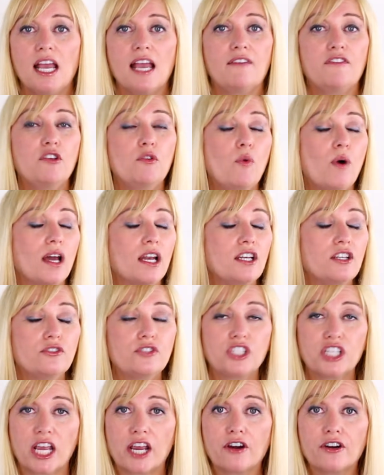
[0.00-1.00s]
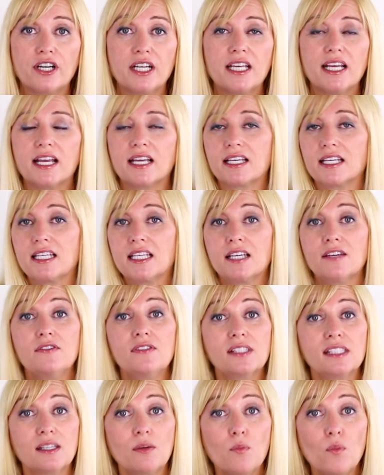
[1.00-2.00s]
If you want to do charity and
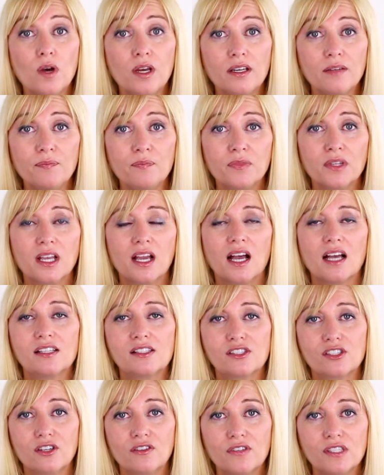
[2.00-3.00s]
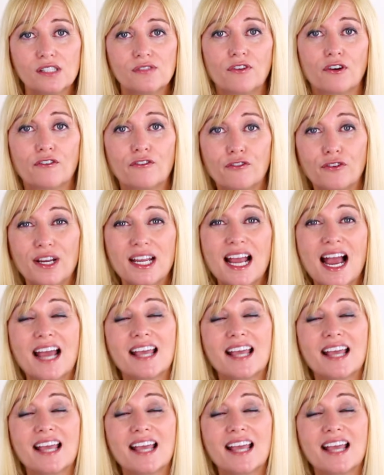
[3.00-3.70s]
give someone a service for free,